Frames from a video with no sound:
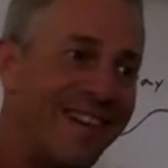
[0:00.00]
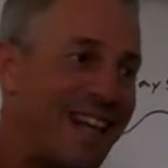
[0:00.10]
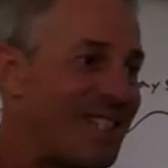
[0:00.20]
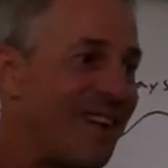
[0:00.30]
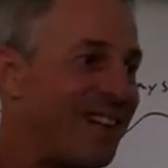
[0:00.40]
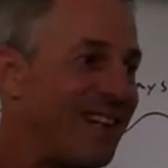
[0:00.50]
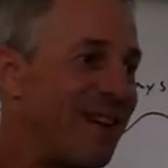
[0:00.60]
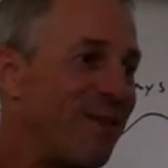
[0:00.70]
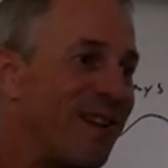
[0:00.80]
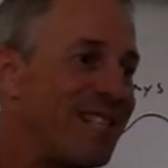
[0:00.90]
That's the only
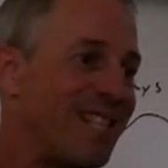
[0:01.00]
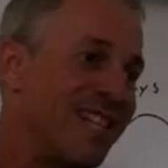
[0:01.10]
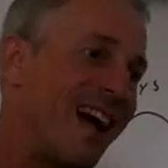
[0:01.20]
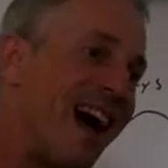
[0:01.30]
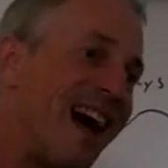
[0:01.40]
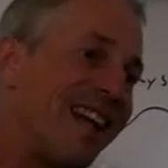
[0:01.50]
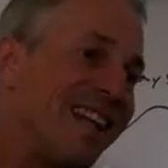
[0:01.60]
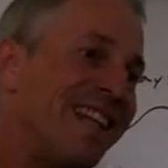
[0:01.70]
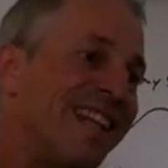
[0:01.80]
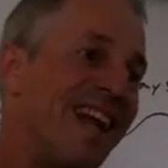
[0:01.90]
difference. It's an
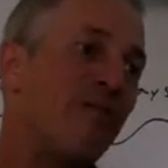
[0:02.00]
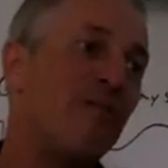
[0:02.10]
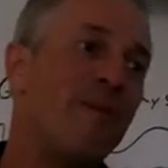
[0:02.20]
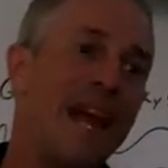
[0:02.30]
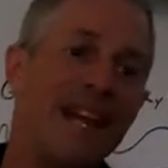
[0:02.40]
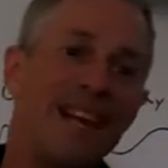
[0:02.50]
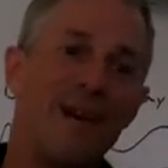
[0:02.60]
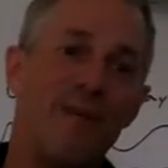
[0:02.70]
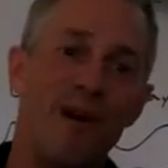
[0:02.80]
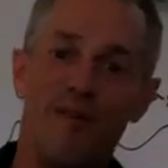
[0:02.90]
island that never made it
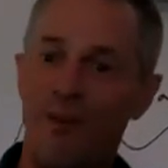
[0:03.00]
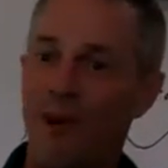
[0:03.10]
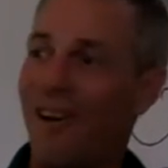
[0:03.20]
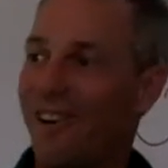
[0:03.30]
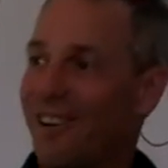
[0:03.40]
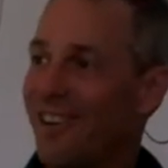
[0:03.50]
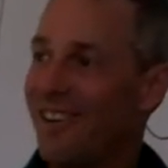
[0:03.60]
above the water.